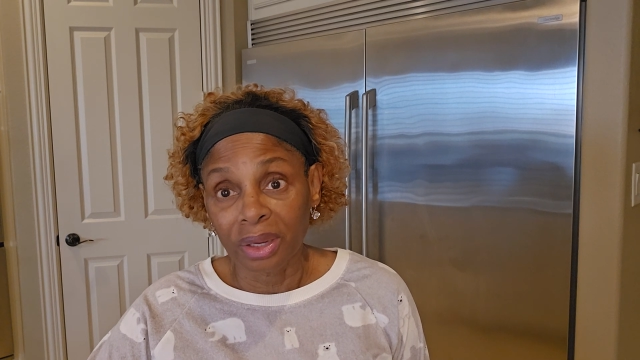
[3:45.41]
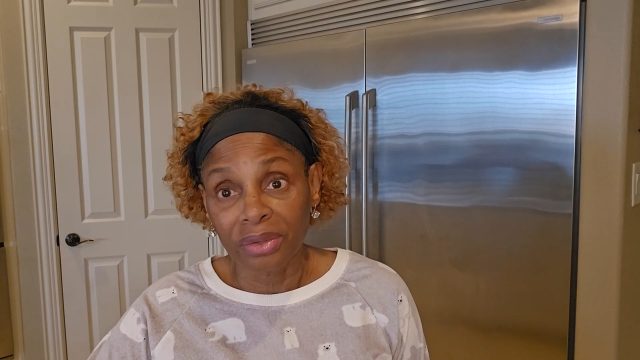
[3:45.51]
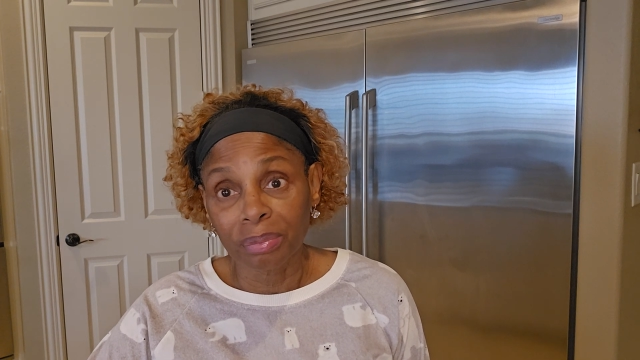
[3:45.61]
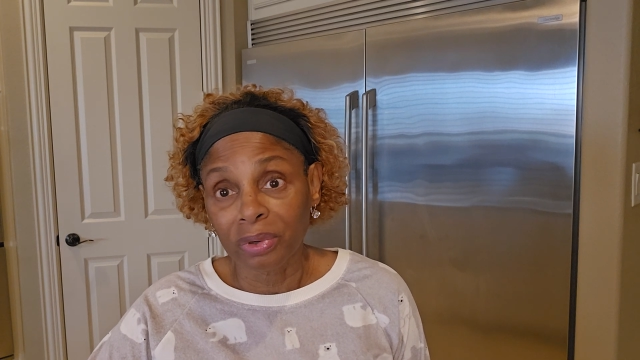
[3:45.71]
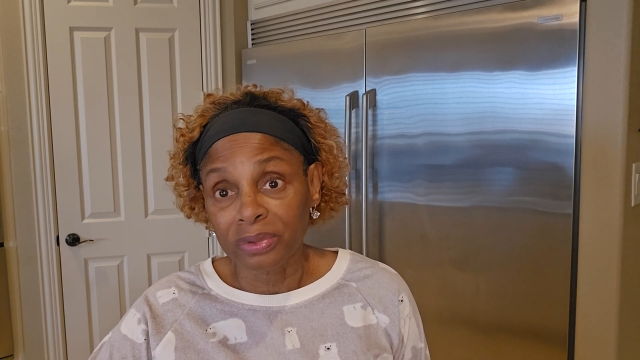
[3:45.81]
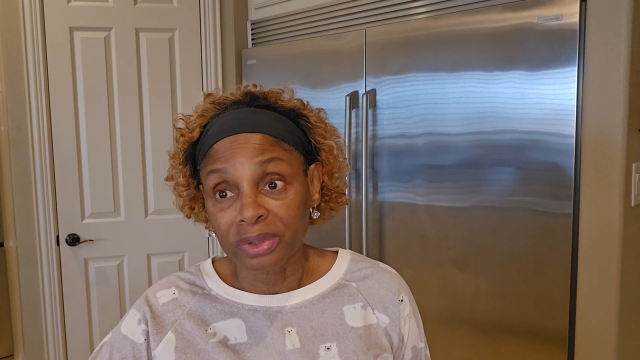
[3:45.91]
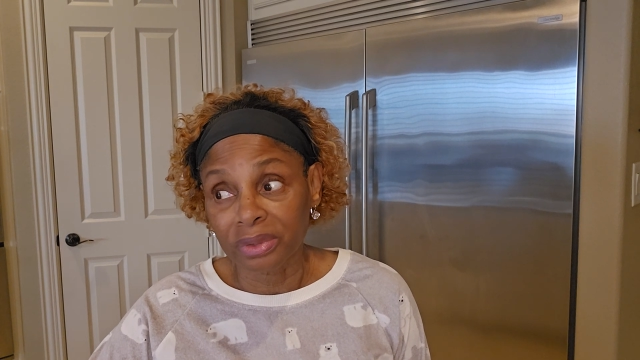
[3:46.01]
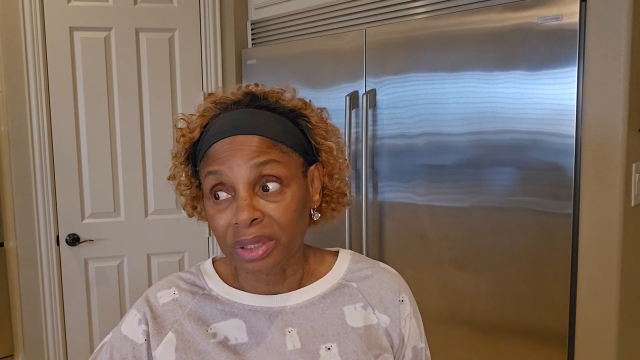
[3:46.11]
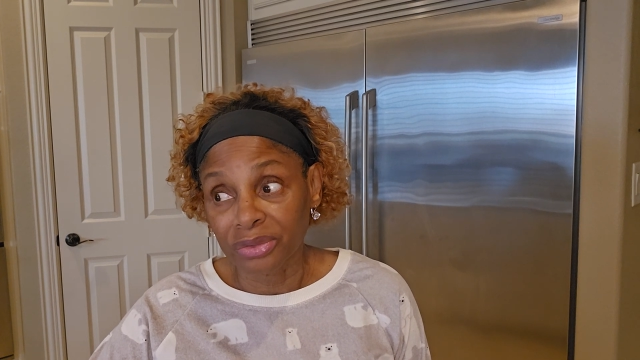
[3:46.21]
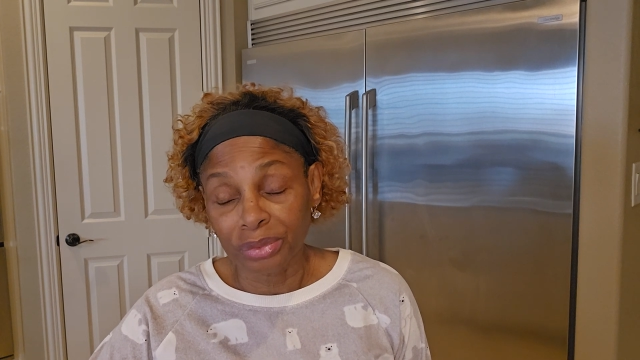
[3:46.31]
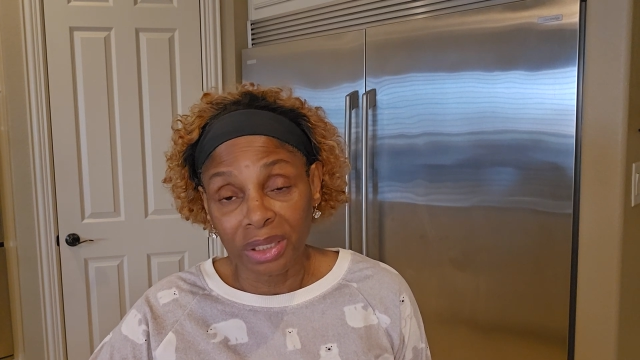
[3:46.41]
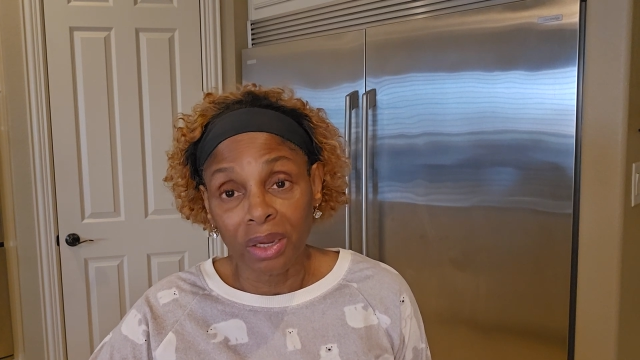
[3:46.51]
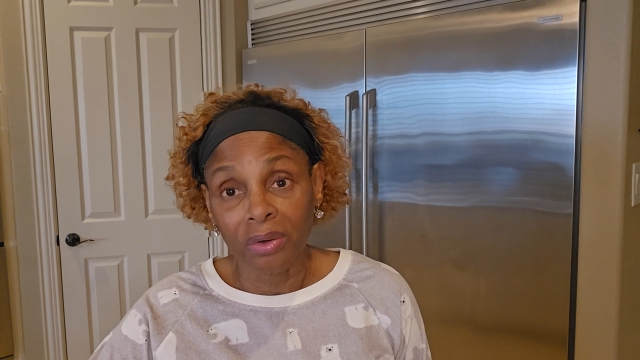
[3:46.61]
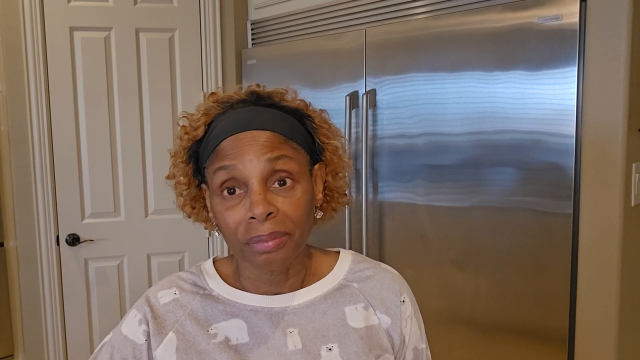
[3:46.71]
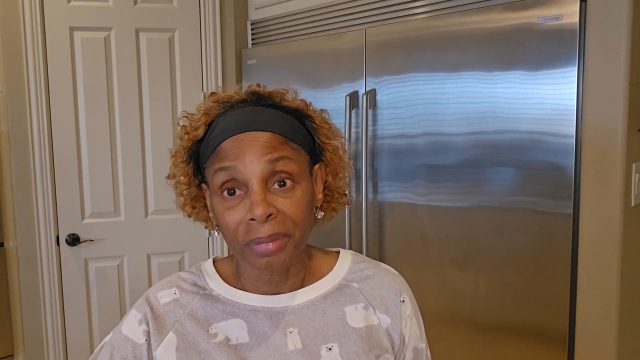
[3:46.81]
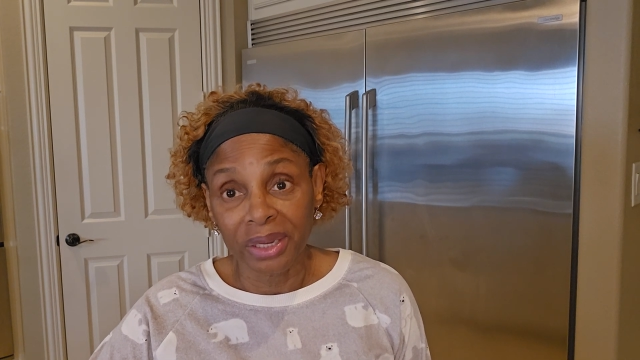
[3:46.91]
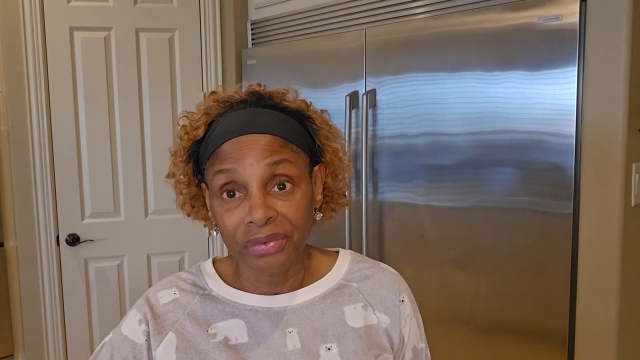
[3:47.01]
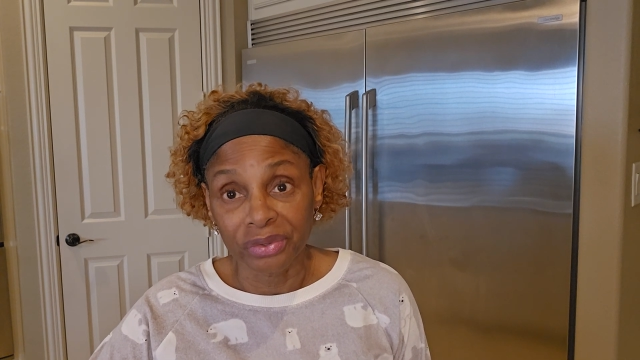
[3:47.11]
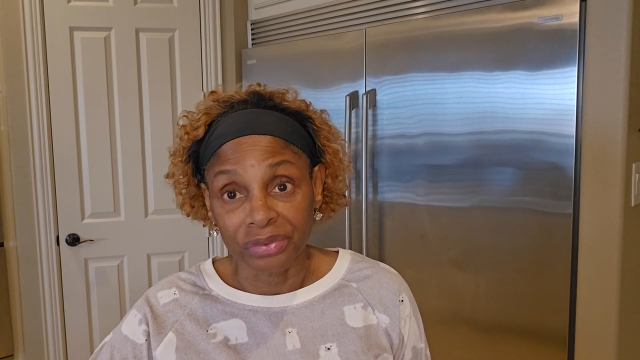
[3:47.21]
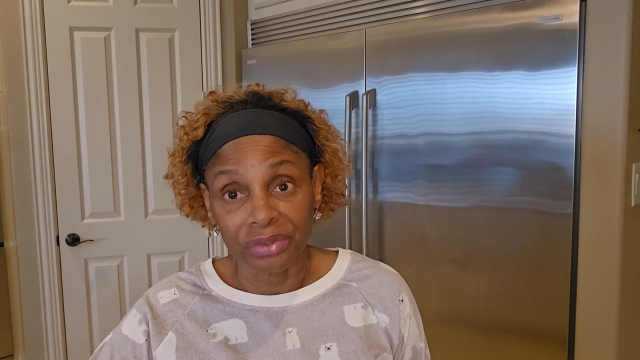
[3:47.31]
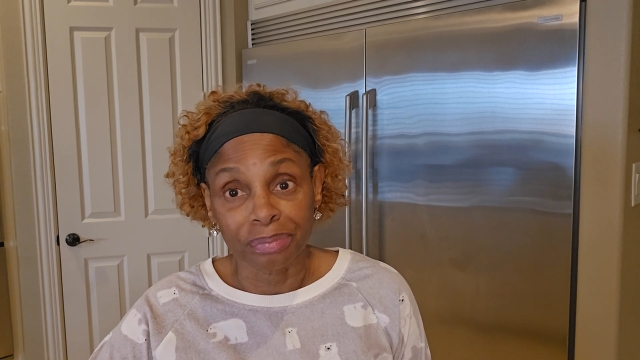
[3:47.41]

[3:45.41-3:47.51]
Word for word: other parts of the country, they call them mansions.